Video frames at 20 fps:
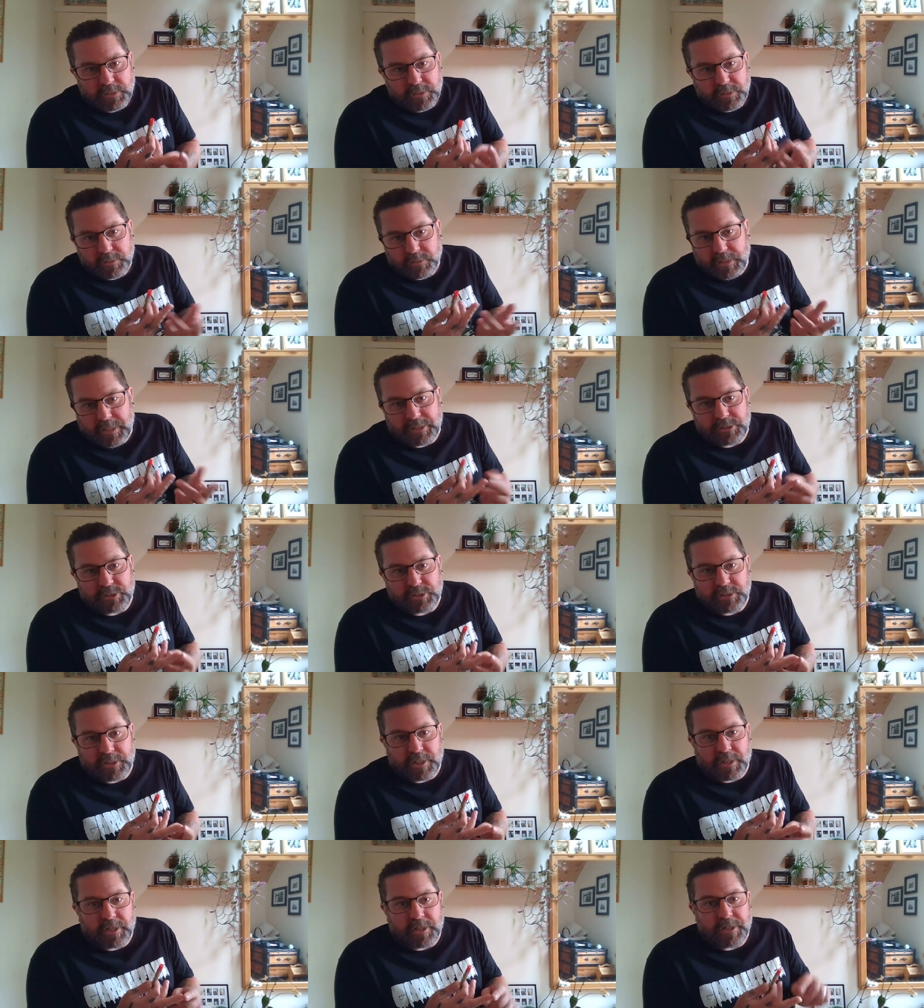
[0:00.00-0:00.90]

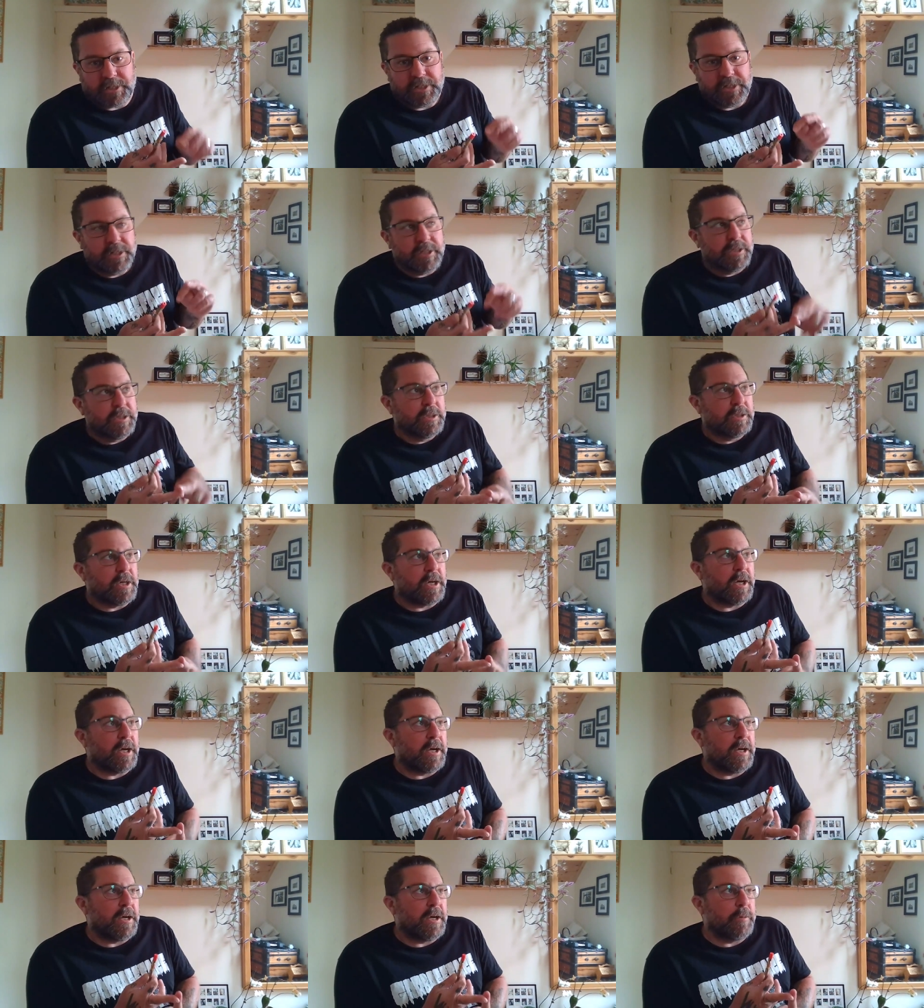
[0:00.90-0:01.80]
Legendary. Yeah.
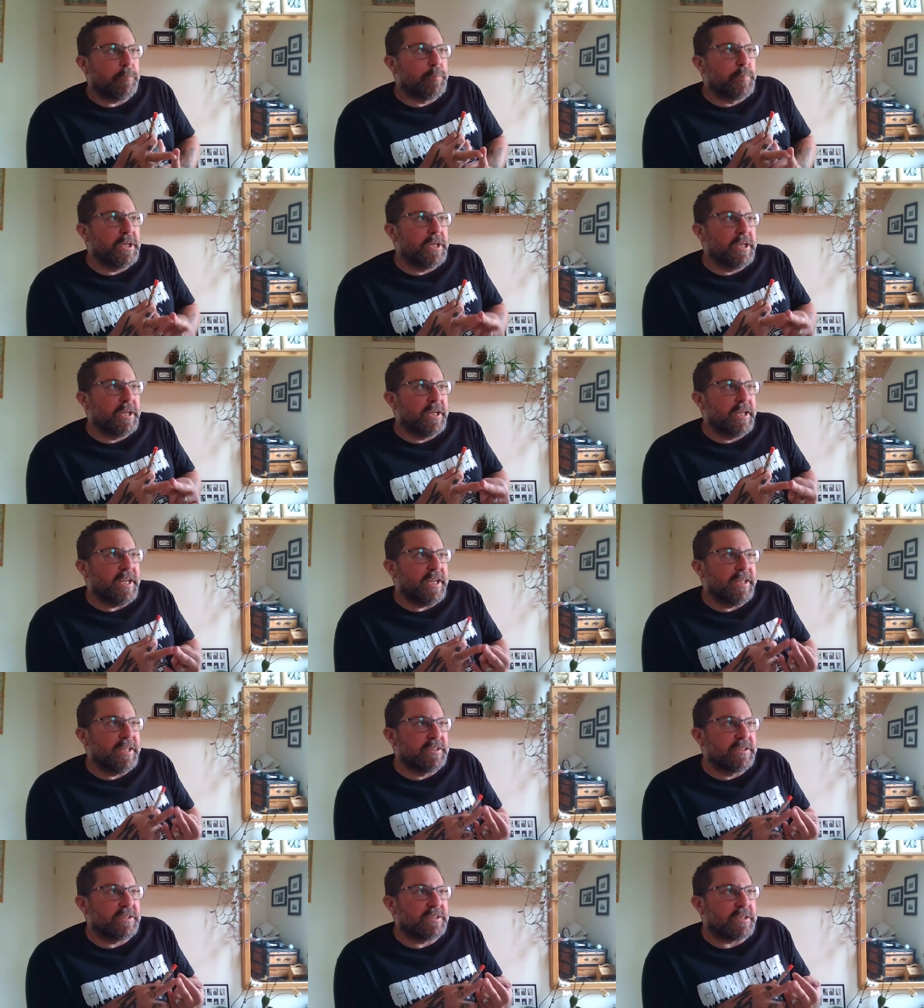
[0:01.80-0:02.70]
Uh, yeah. Being
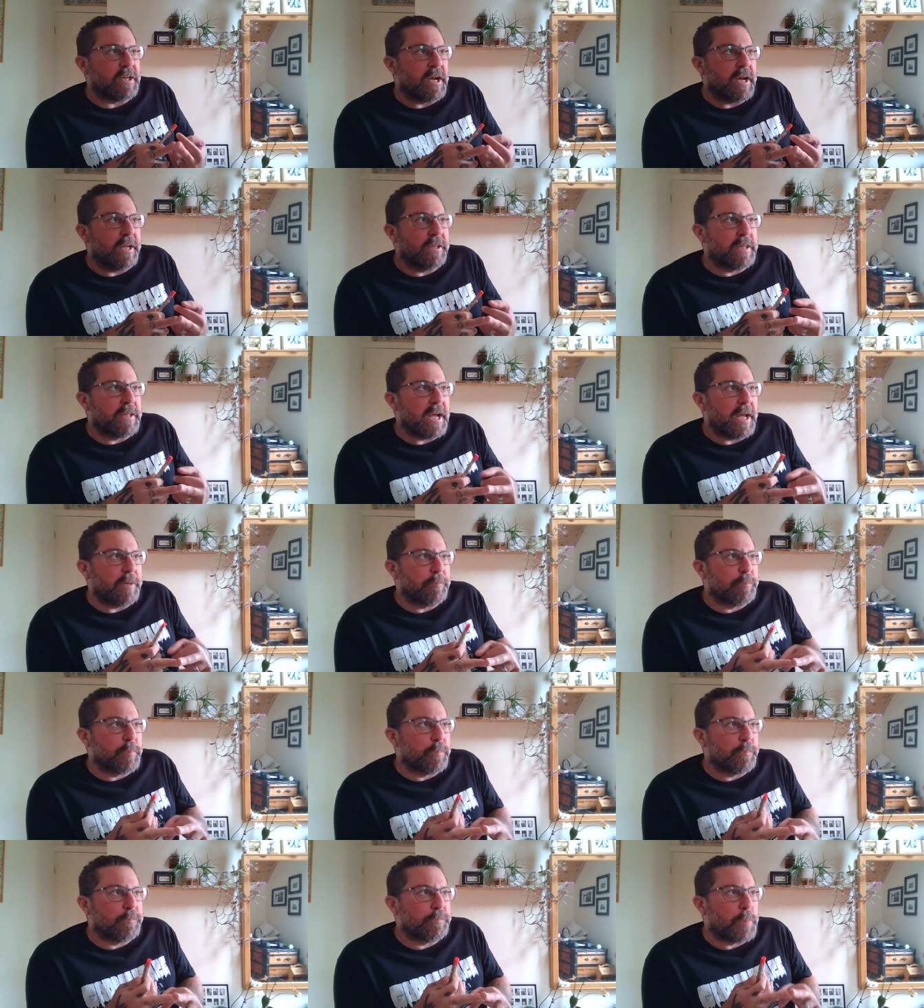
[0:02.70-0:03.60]
inside that
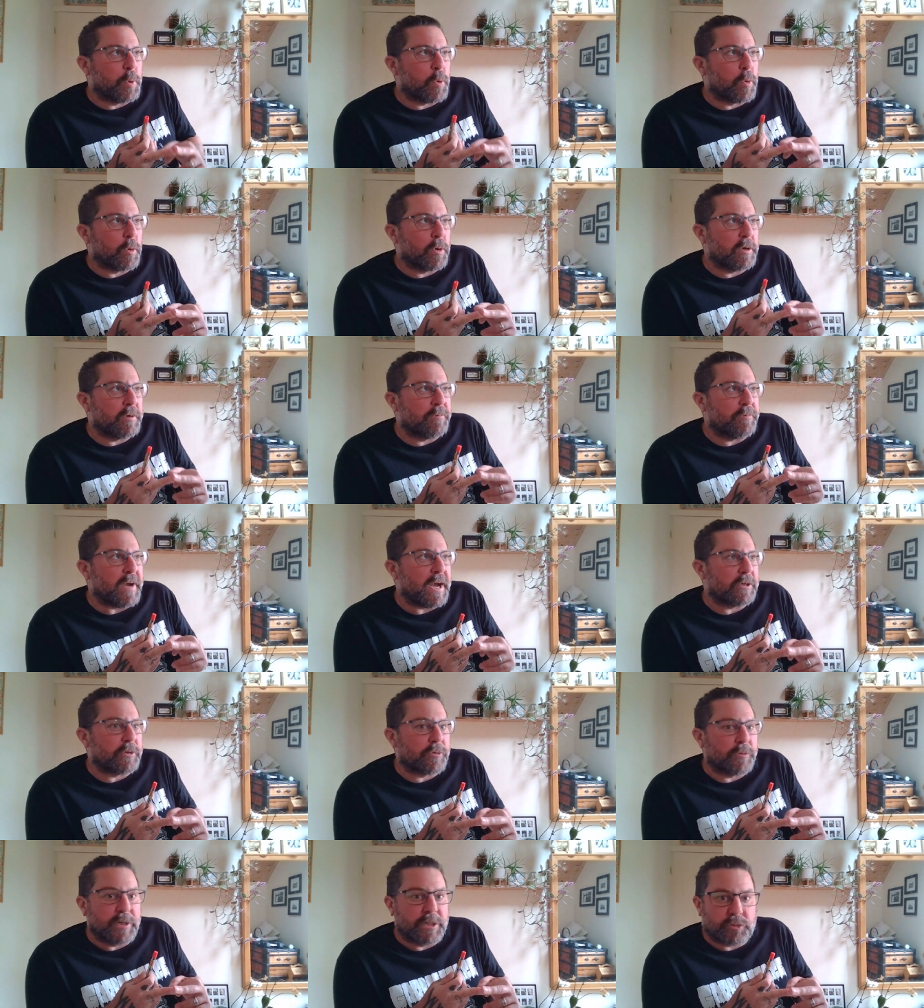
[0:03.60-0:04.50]
pork
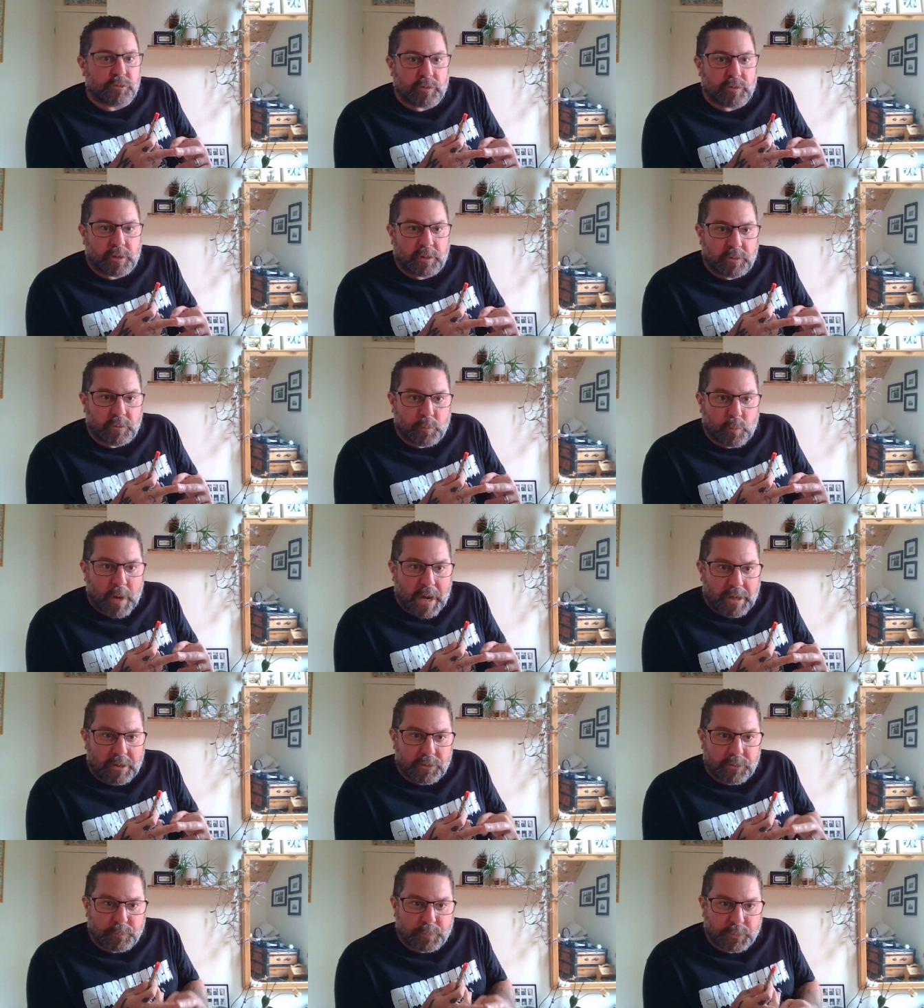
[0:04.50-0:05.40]
factory in Toronto
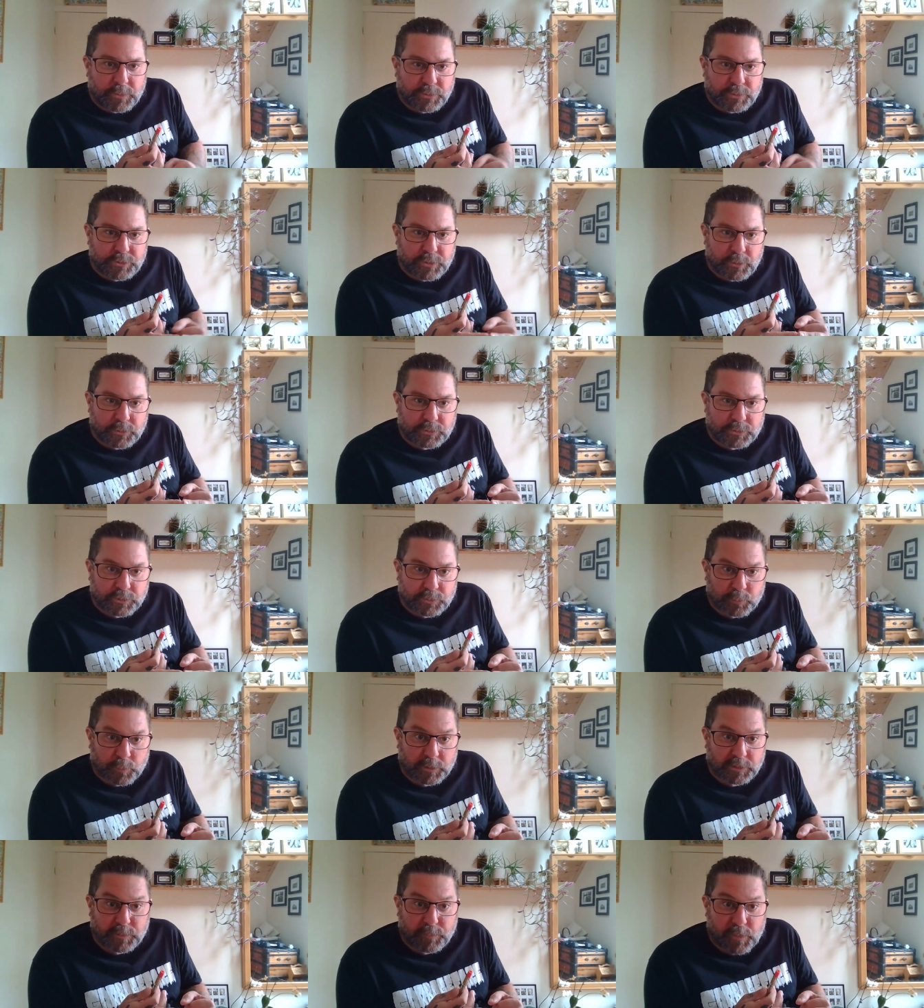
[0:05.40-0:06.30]
while the bulldozers
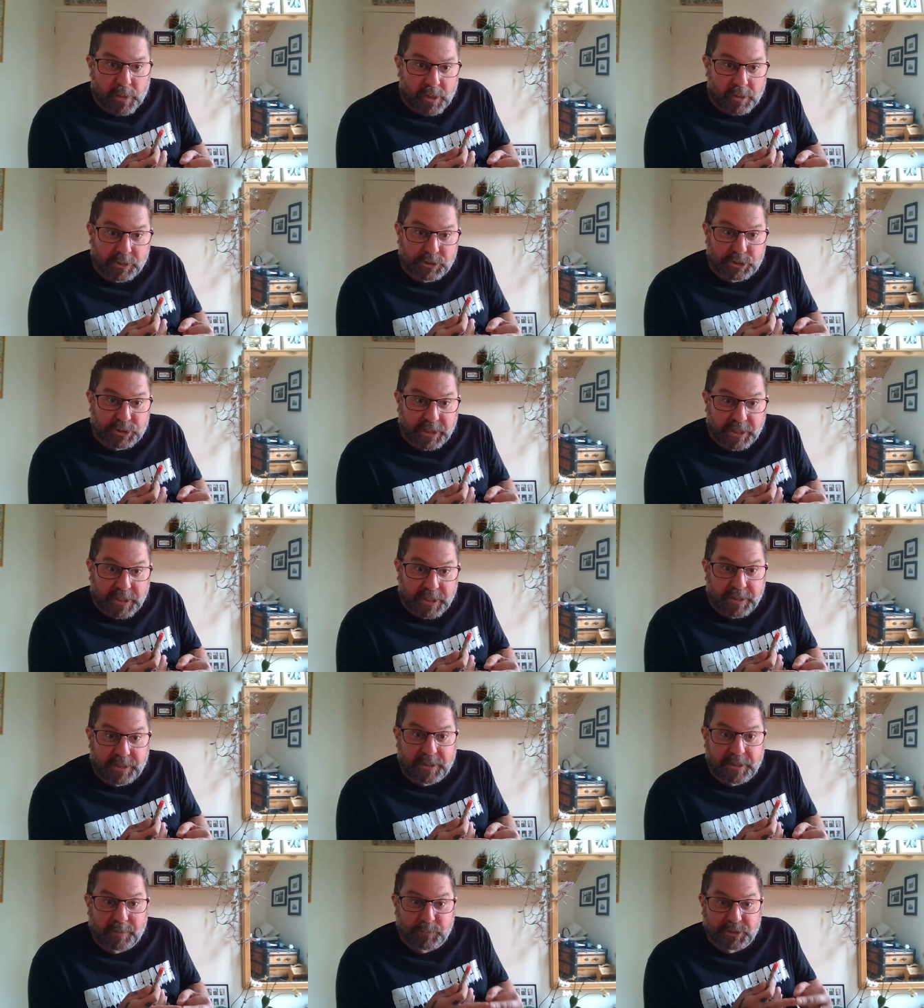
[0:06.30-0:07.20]
were demolishing
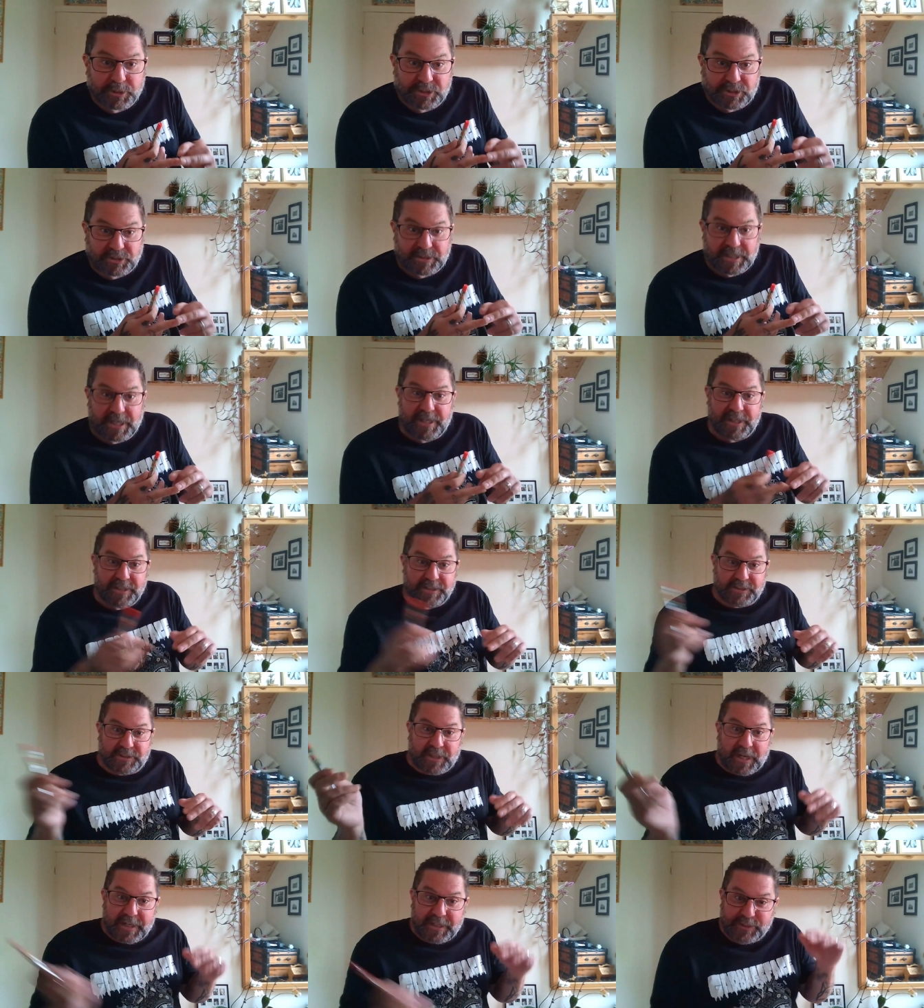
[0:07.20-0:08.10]
it, and I'm just standing uh-huh.
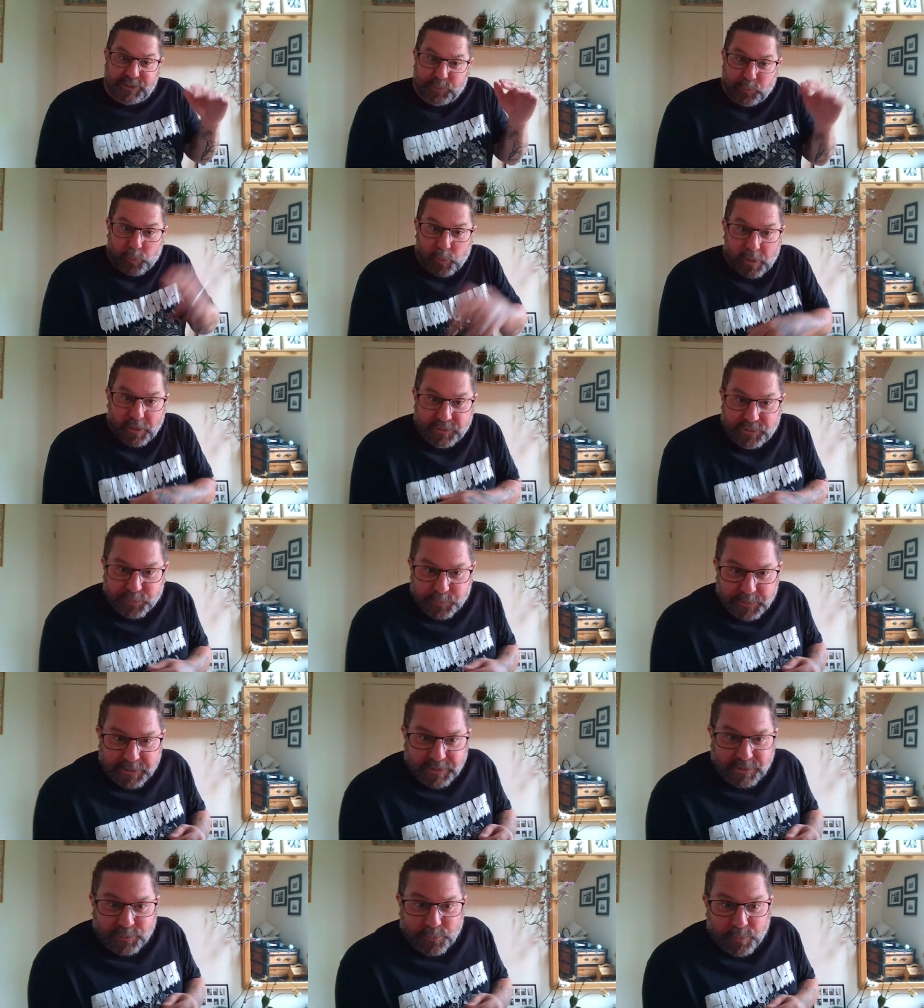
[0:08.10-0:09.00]
outside as the walls are
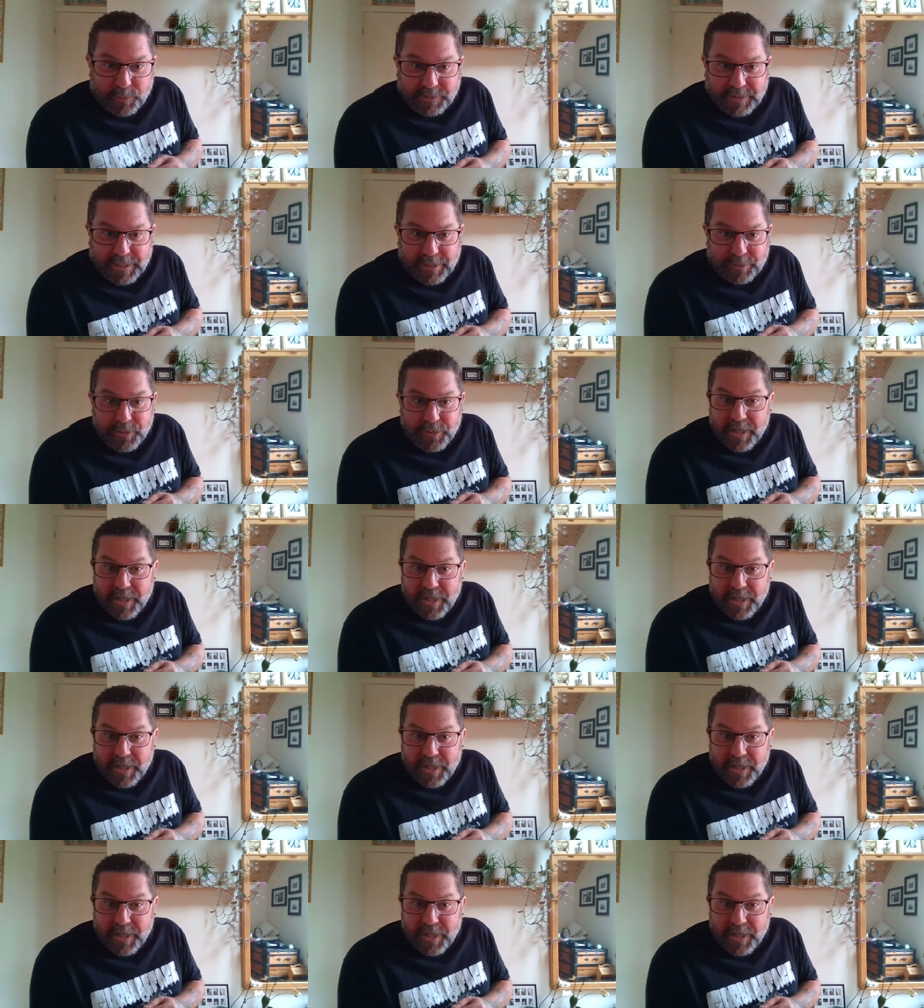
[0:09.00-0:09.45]
being torn down.